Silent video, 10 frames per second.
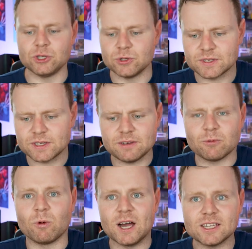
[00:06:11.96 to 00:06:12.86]
use it
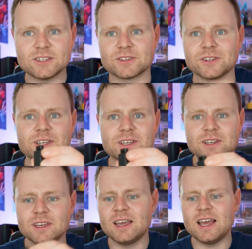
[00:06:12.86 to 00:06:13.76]
wirelessly.
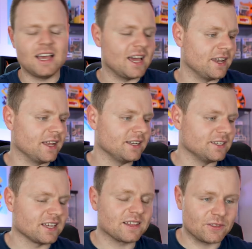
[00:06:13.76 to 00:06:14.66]
And then
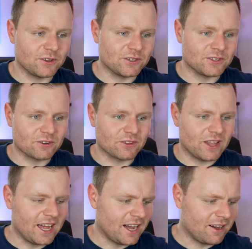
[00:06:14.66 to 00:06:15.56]
you take the
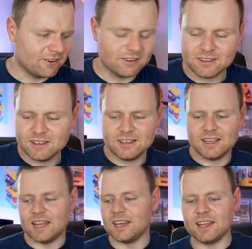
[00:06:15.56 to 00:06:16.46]
dongle out,
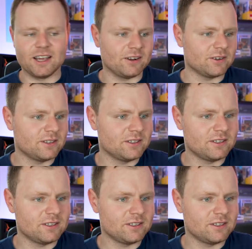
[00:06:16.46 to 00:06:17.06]
and now